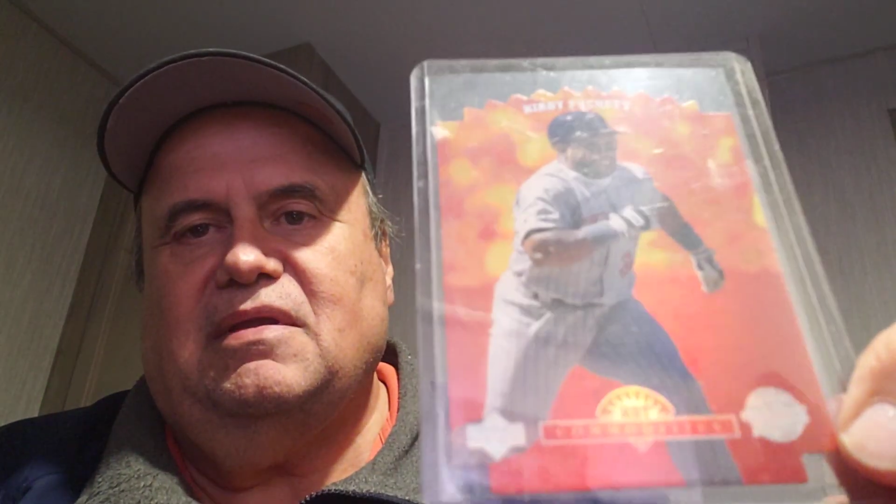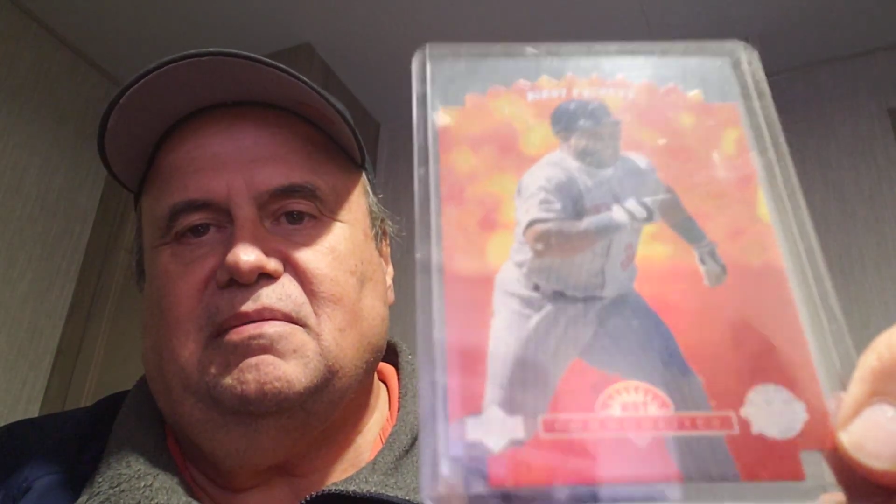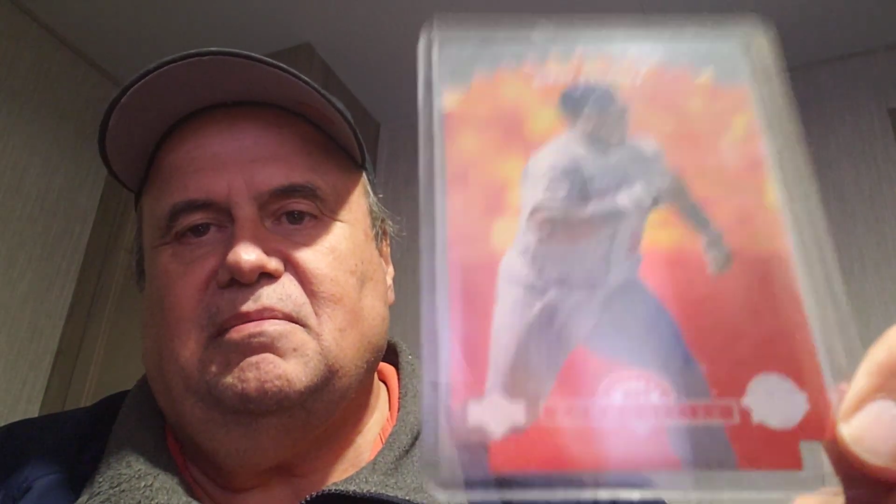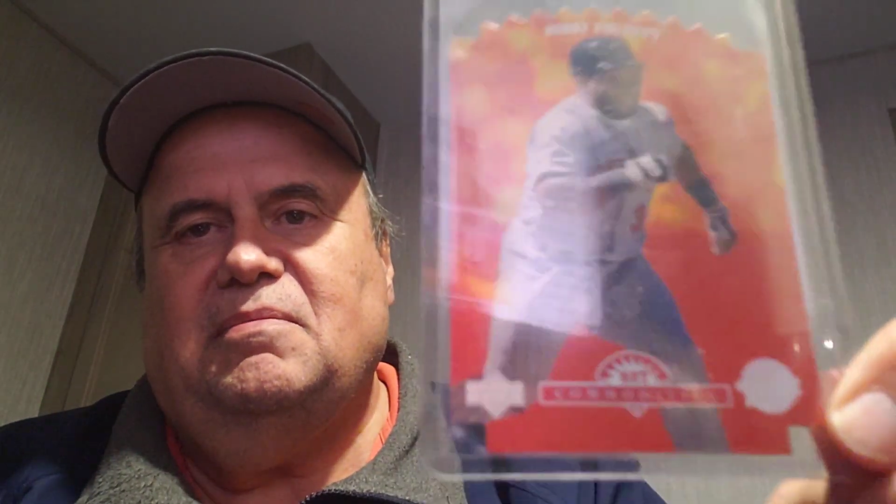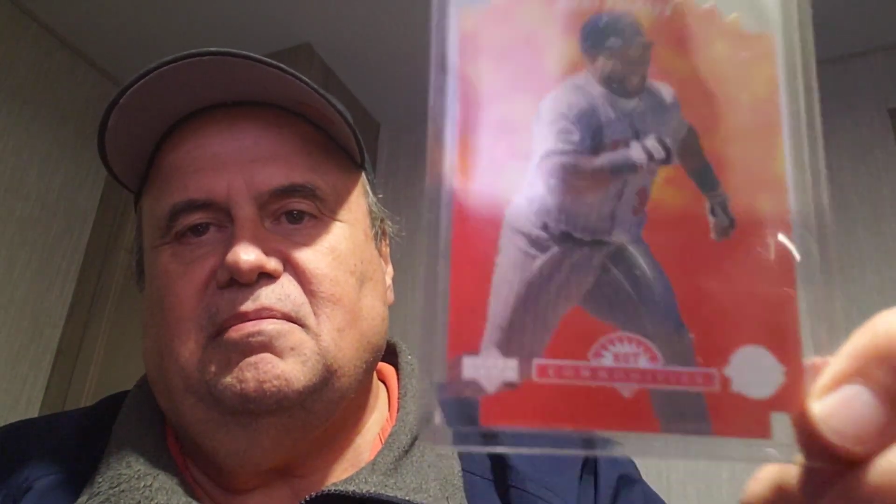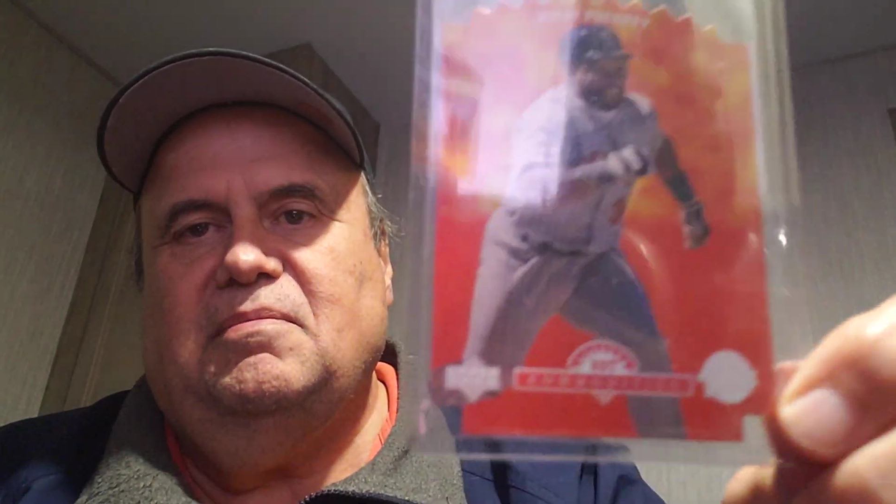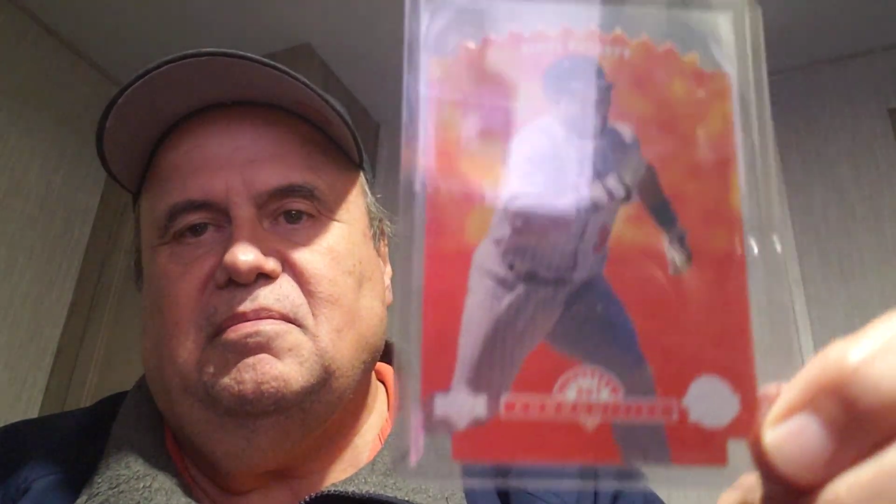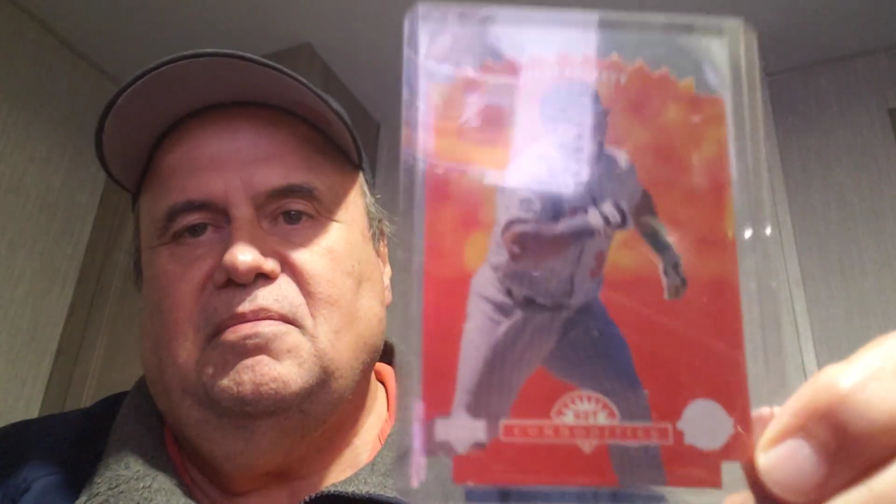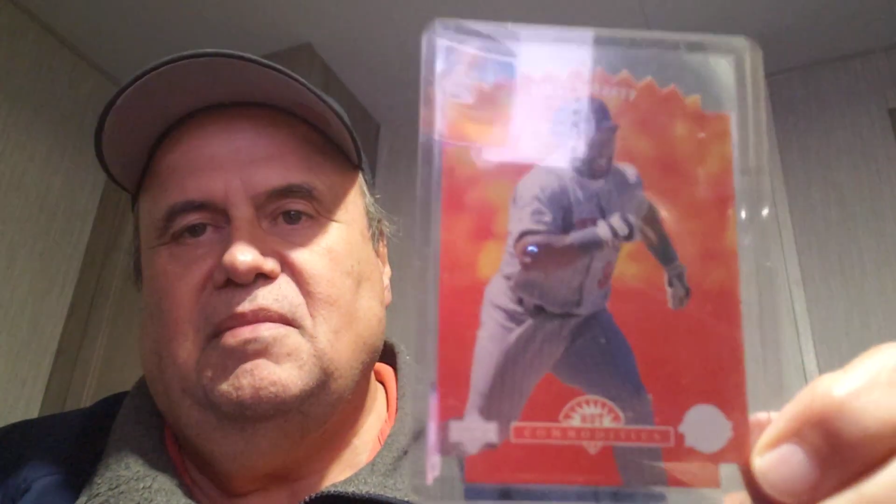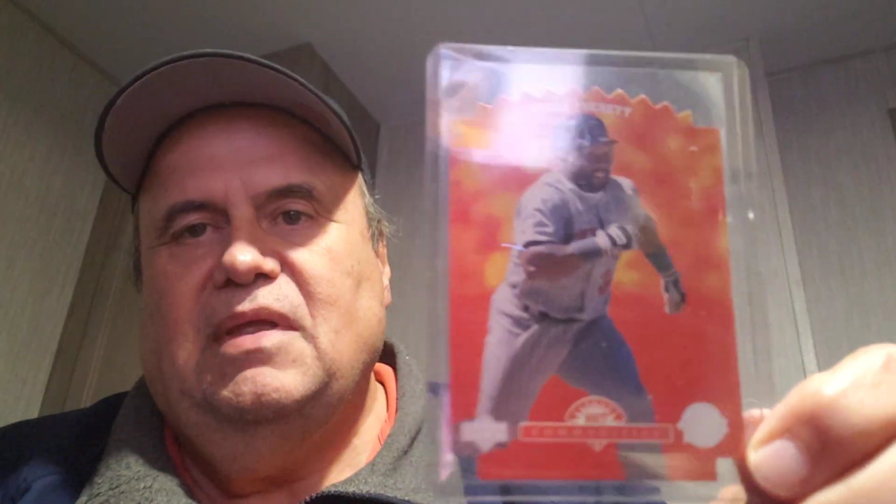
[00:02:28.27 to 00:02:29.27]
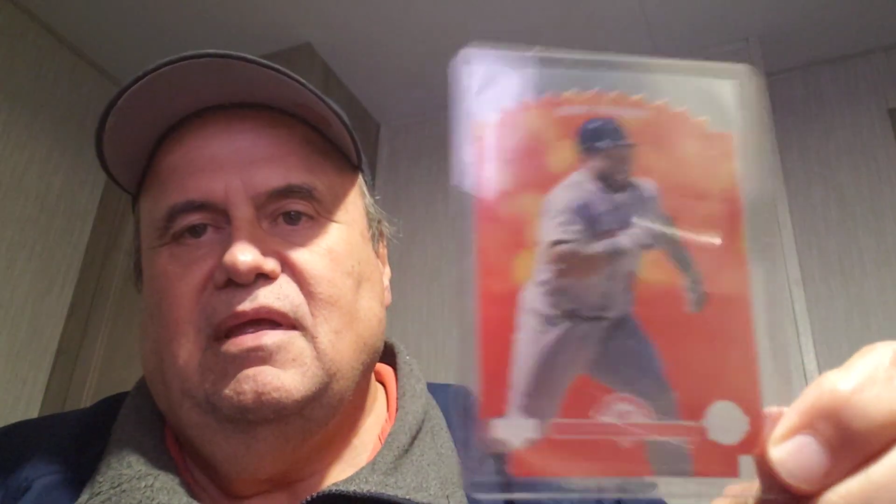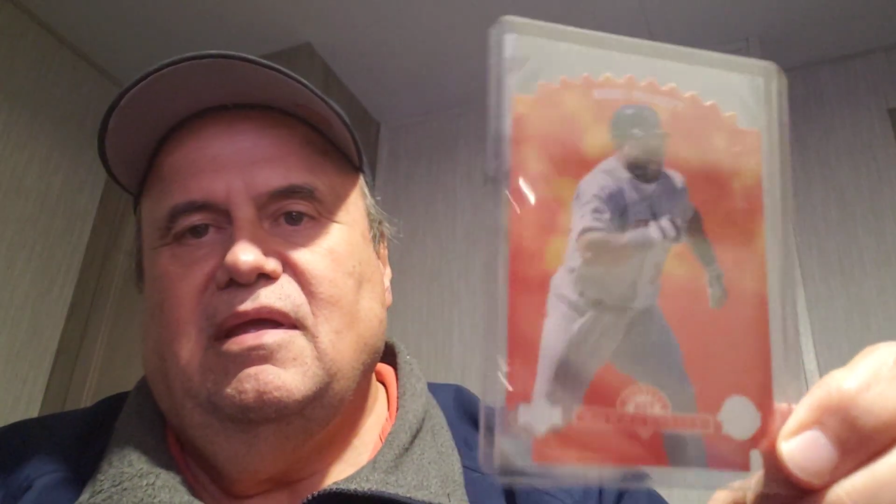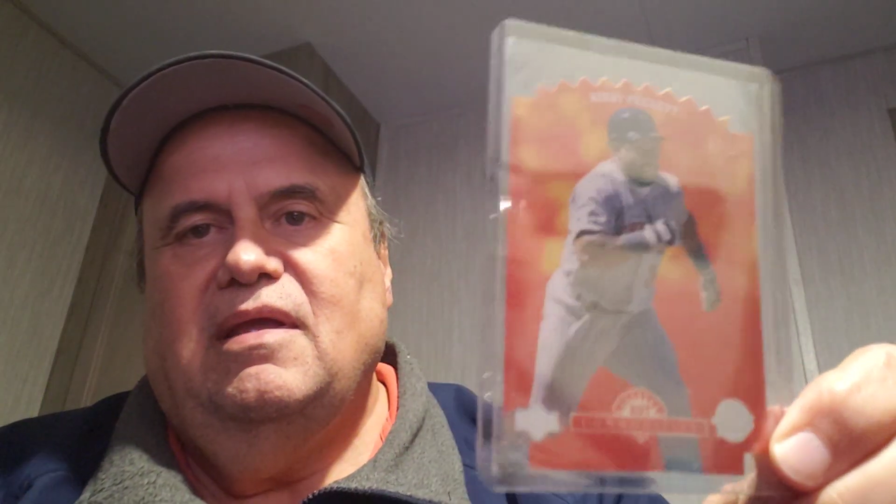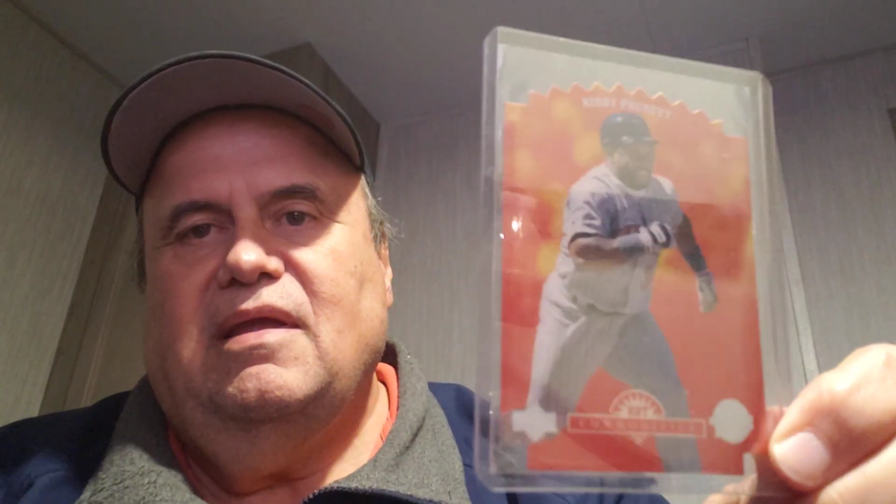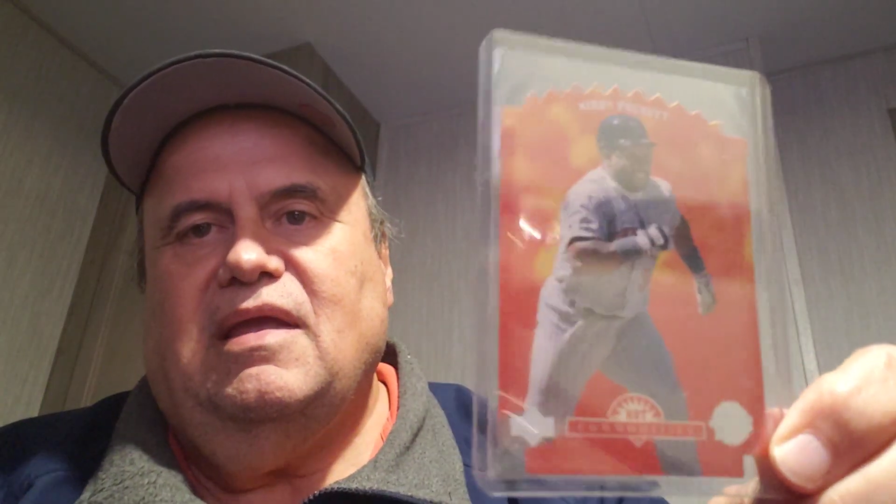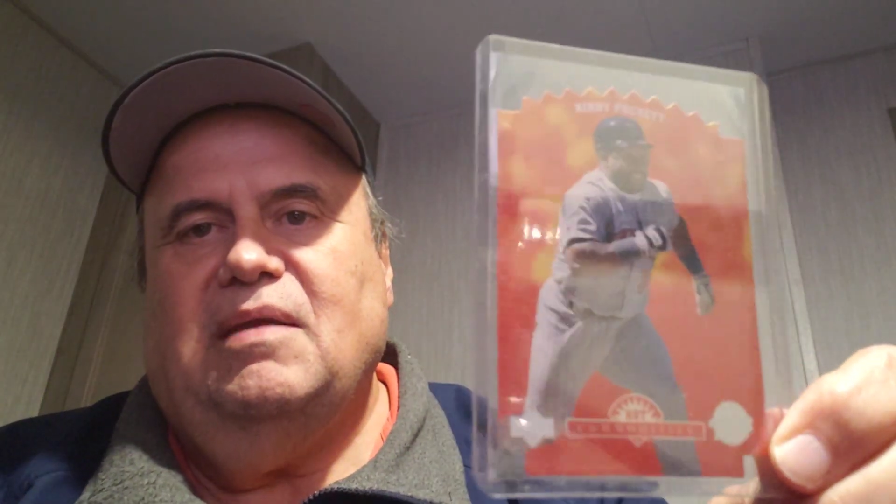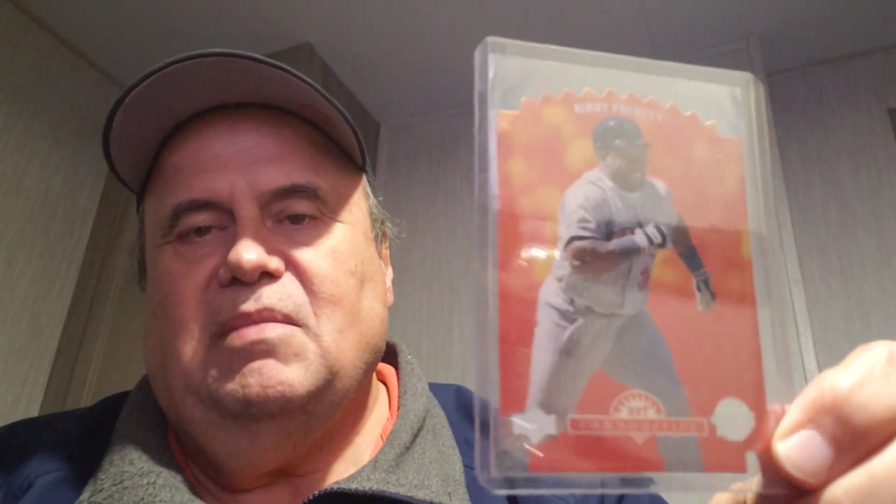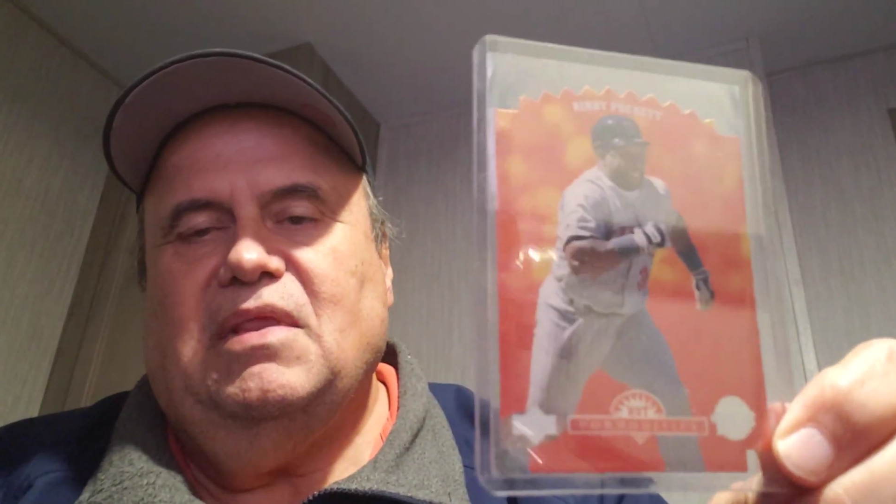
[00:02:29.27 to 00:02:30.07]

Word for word: up came